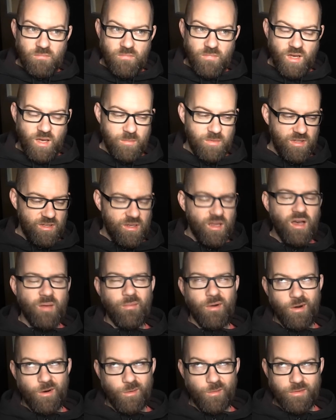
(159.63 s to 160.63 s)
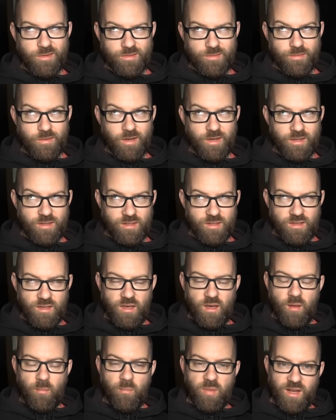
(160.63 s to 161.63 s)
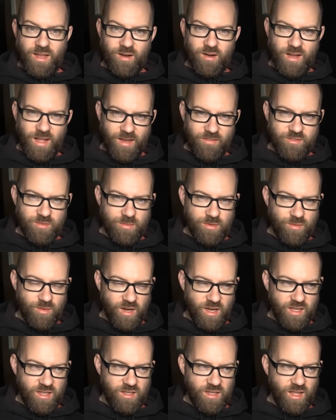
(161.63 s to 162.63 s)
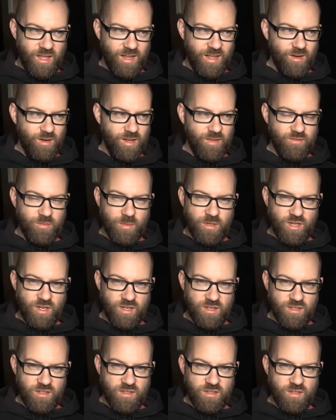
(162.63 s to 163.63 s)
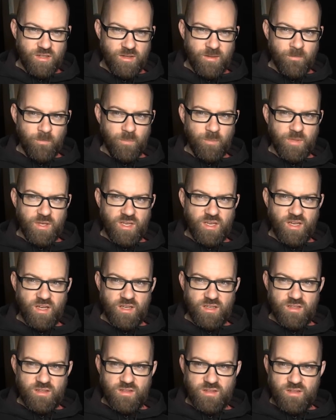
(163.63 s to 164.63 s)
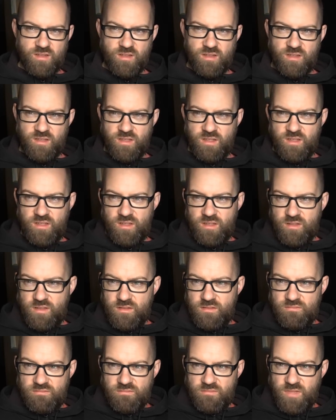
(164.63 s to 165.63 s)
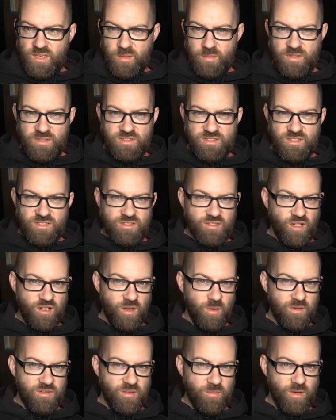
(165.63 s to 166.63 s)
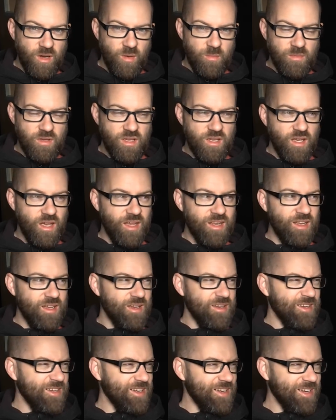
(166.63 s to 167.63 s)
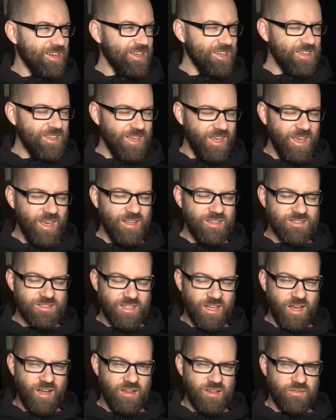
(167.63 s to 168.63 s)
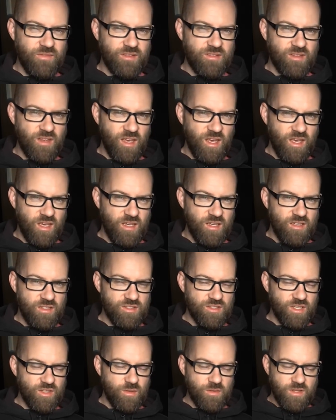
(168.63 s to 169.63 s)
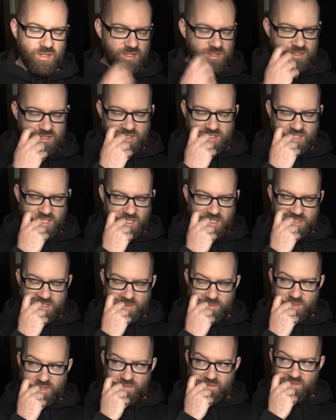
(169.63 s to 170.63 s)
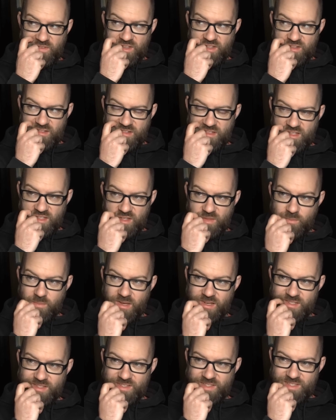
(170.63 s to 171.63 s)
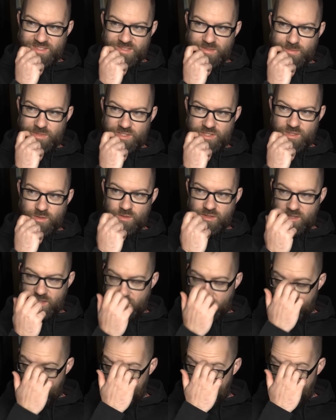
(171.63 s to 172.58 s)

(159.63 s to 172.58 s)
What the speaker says: I mean, I'm always right. But I don't have to be right and I don't have to be heard because maybe it's just not always about me. And I can't tell if it's age. I don't think it's just age. I'm convinced that the medicine has something to do with it.